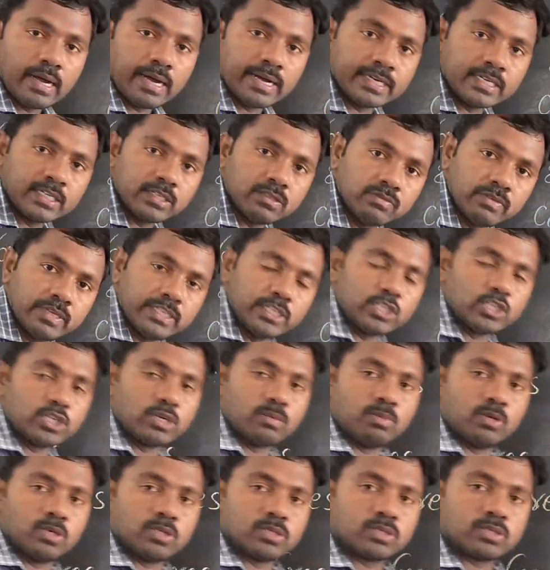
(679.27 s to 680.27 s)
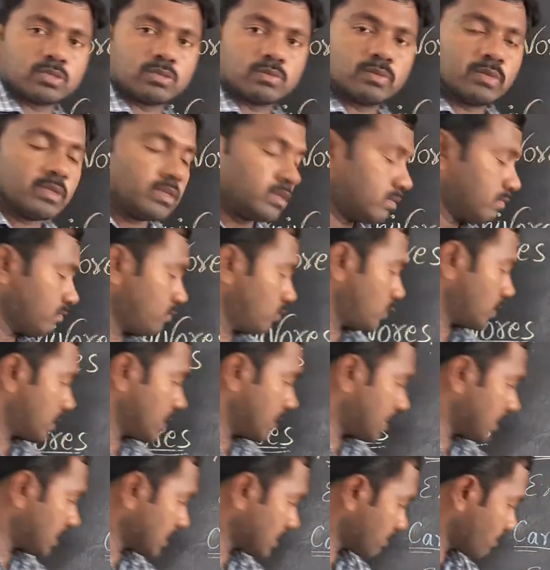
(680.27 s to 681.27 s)
and vegetables. We
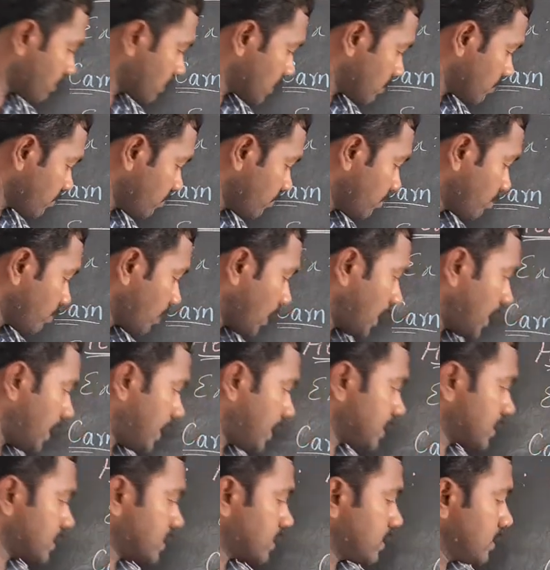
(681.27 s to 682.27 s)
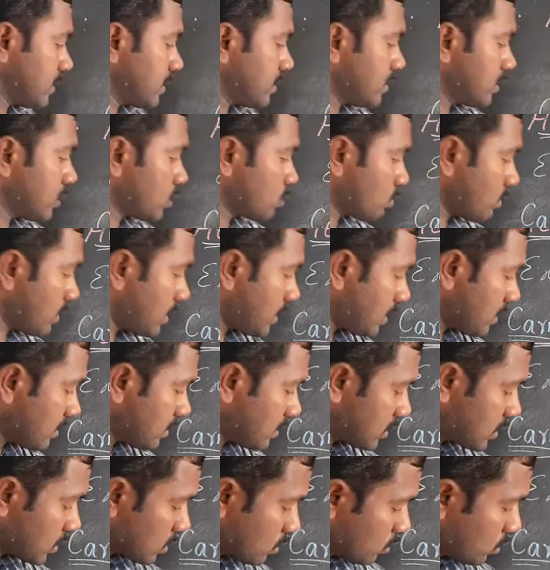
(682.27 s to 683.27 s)
get from plants. This
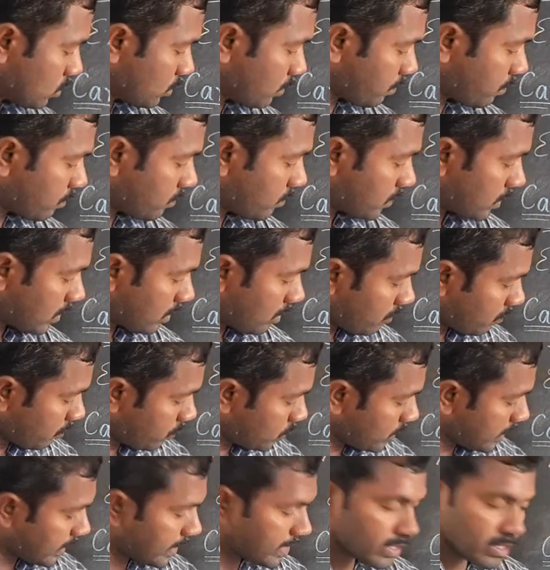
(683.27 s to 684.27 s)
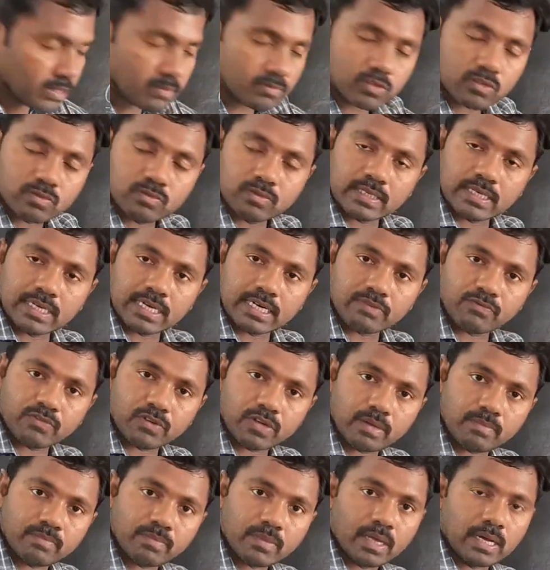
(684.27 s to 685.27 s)
group food items we get
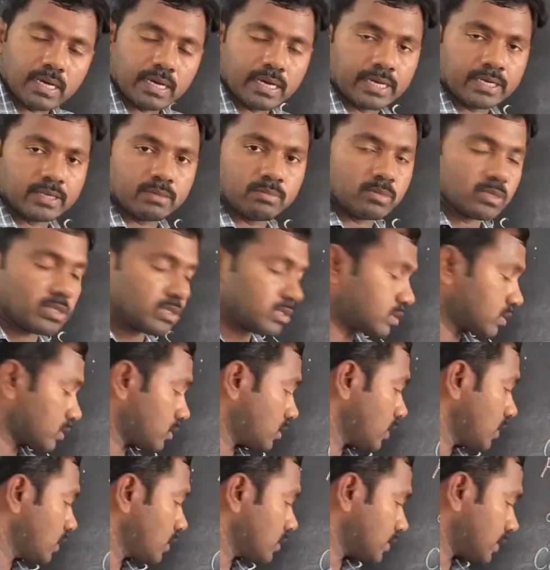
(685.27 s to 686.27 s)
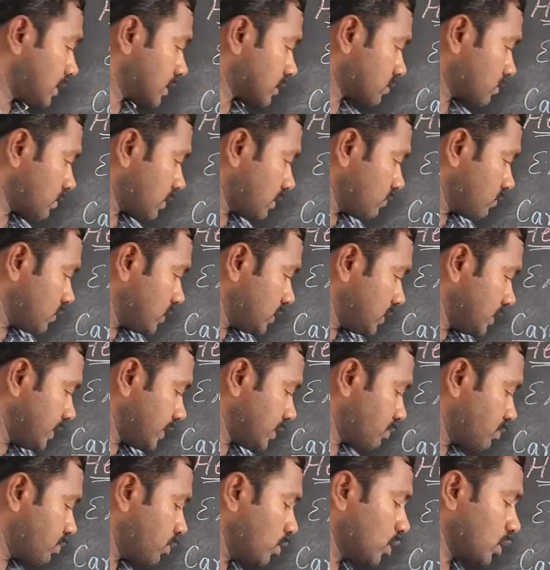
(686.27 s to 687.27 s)
from animals. That's why we
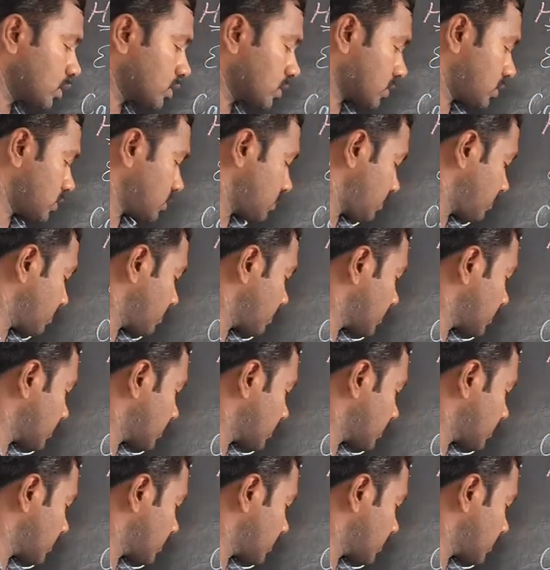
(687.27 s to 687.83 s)
eat both.